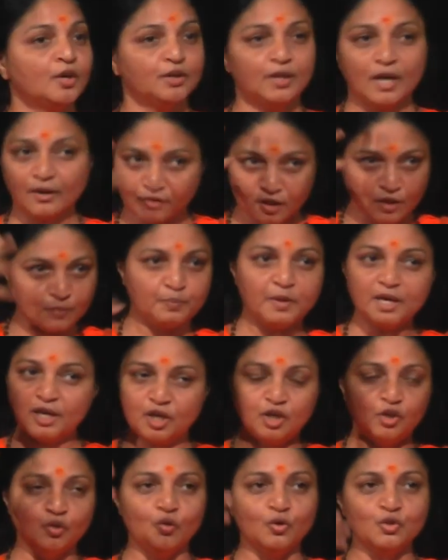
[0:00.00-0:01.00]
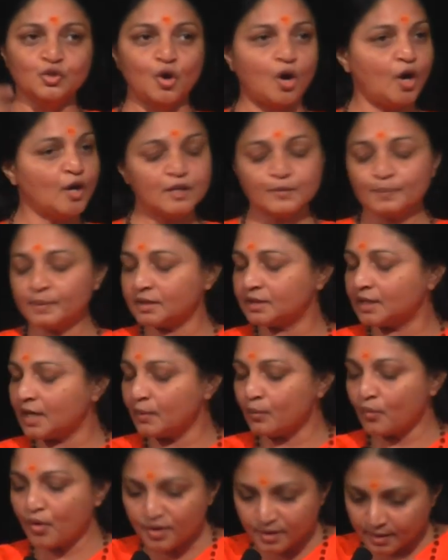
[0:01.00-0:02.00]
They have these big, huge horns, but they
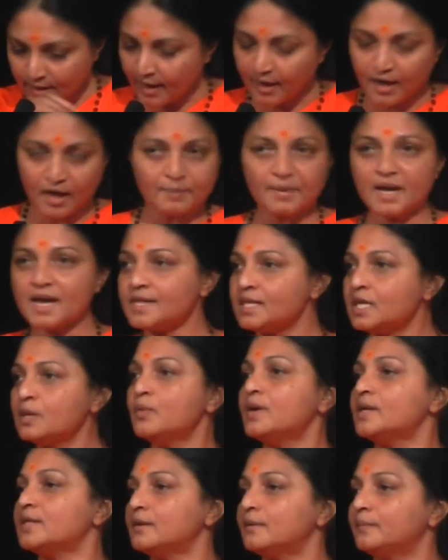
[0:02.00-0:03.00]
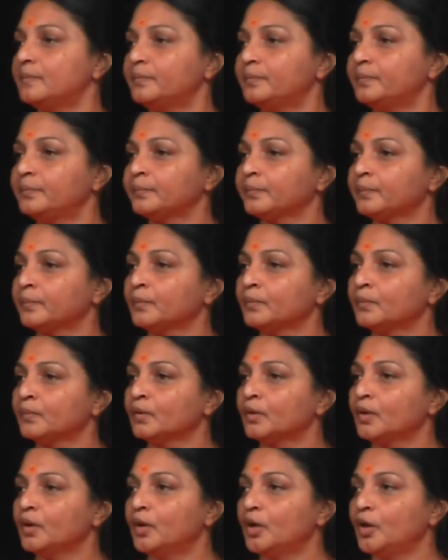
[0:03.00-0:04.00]
won't harm anyone.
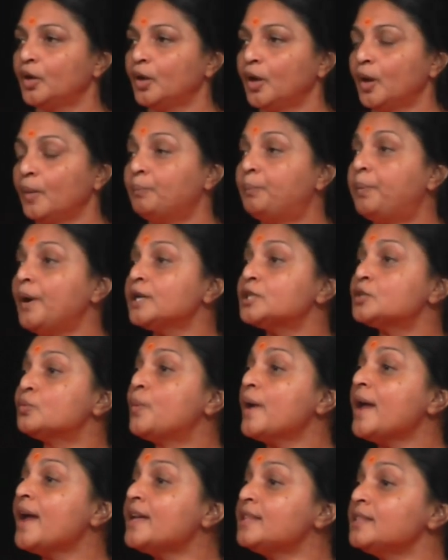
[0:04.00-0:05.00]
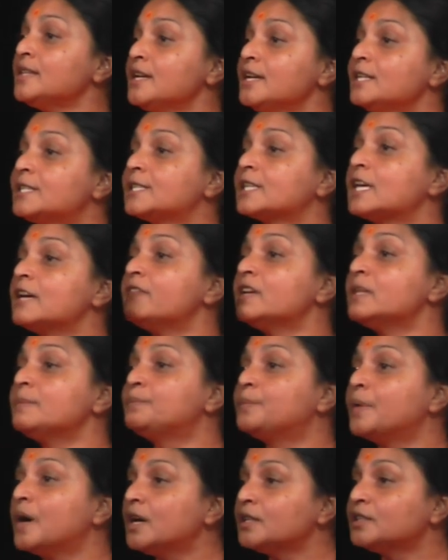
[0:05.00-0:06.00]
But when it's
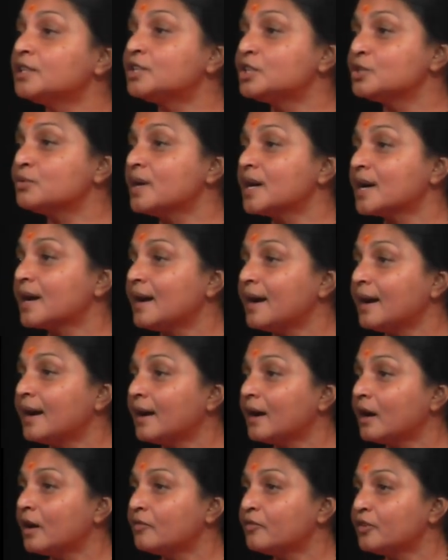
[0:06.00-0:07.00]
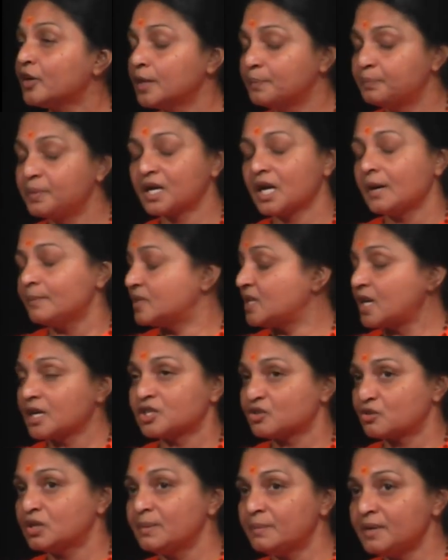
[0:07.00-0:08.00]
given birth to a calf, it becomes
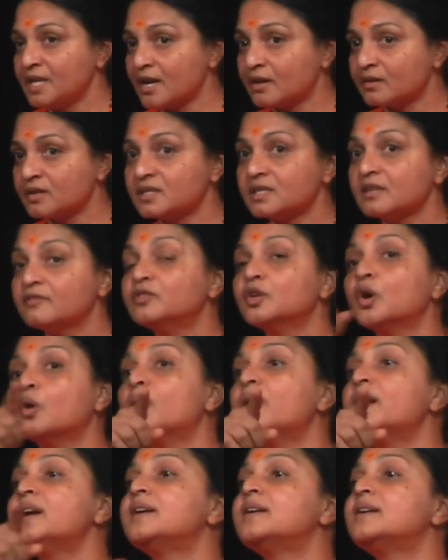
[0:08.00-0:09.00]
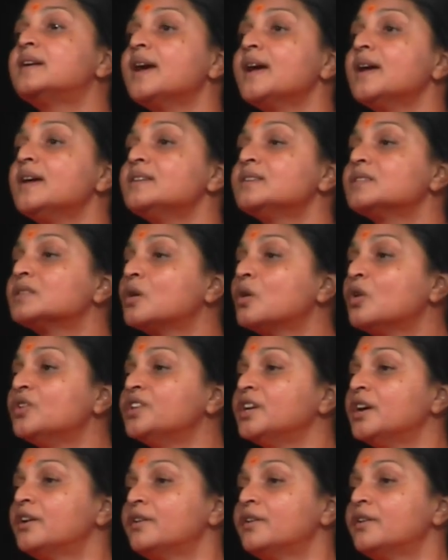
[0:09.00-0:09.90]
extremely aggressive. No one dares go near